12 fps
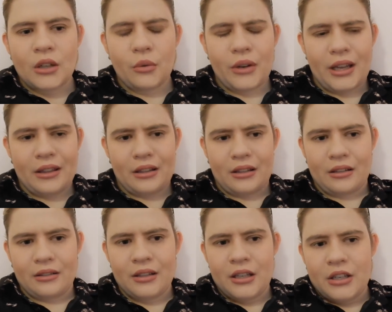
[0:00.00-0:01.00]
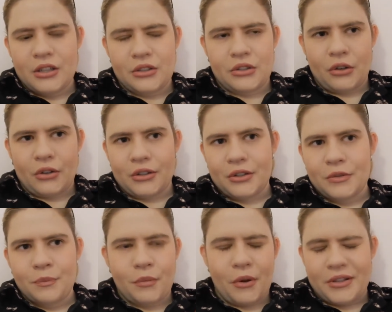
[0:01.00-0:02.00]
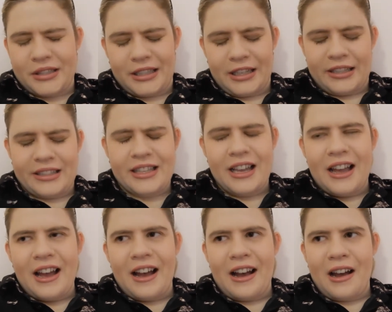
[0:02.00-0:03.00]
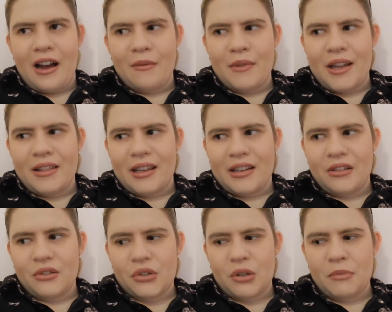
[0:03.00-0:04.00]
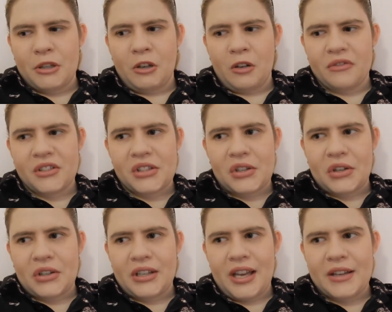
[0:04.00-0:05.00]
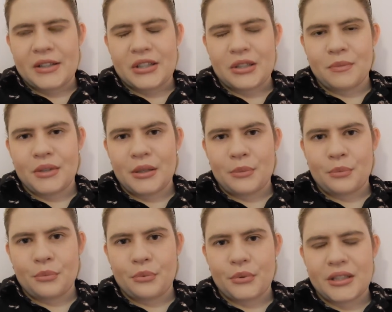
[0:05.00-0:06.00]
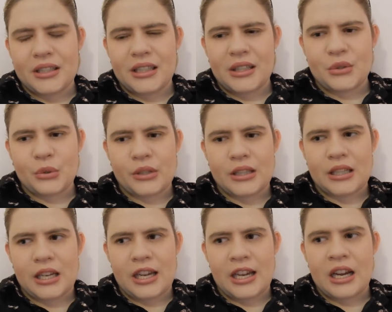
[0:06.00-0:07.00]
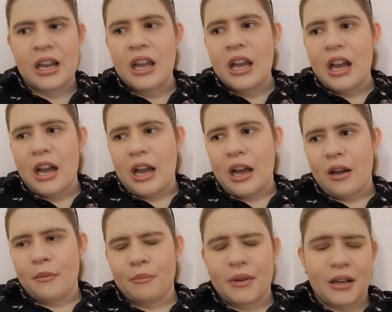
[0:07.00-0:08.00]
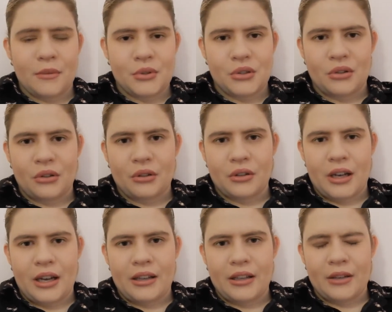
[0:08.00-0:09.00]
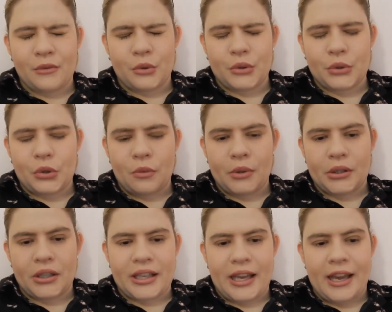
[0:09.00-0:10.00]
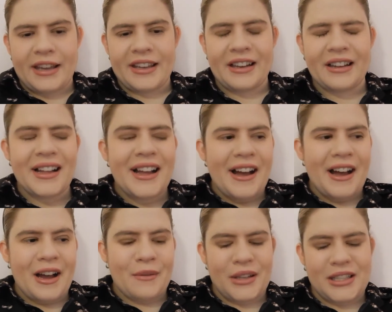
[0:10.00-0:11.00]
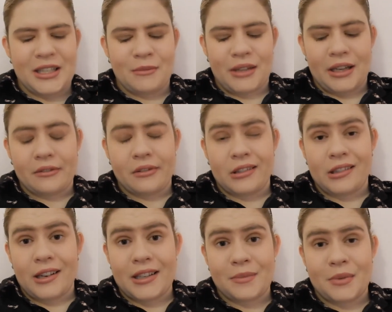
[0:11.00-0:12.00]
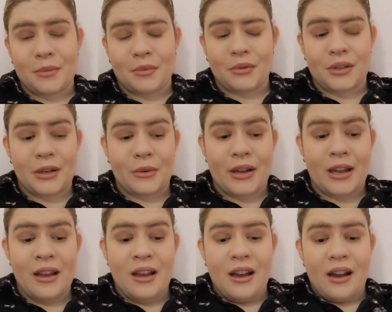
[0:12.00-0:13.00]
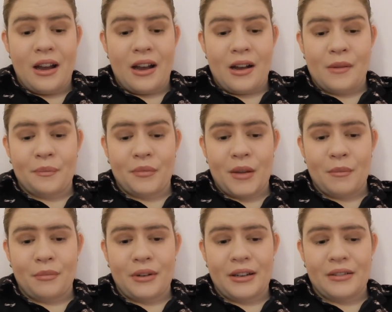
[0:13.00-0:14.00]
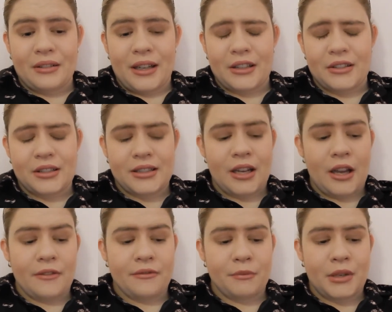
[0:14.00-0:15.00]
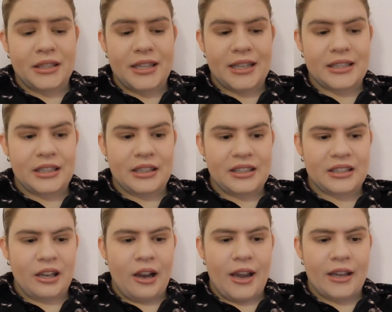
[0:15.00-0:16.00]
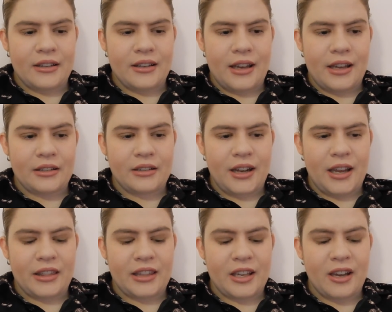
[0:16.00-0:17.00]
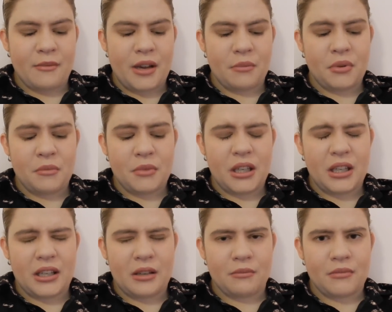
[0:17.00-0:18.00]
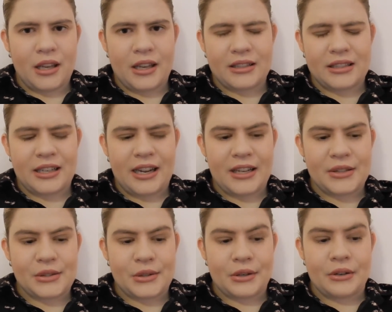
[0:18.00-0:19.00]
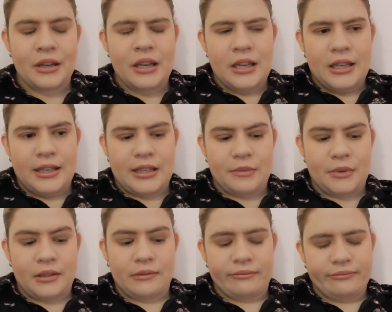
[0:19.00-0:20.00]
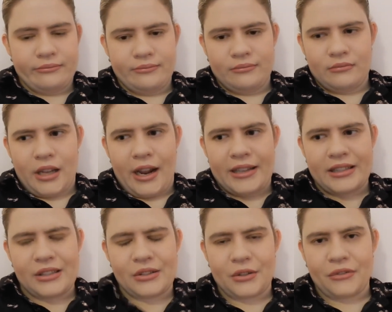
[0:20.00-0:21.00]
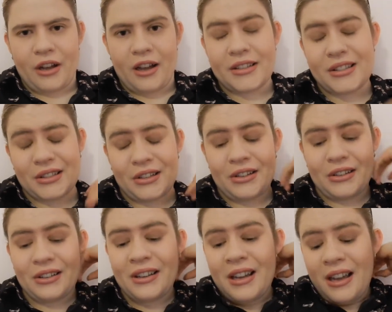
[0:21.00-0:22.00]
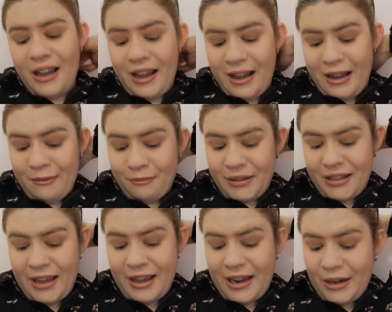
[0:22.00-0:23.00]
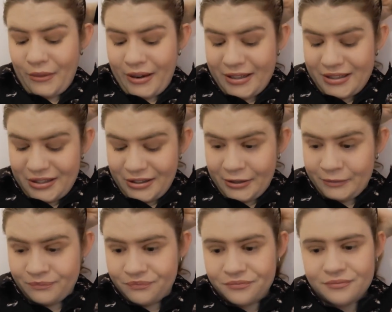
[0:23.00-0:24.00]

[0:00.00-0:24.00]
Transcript: where the dog person is, and then he'll drop me off. So yeah, should be pretty interesting. But I'm sure it will all be okay. They seem like really nice people anyway. But like, 'cause I've been texting this guy, and I think I might be meeting him there today, so he's been nice so far. So, but yeah, anyway, so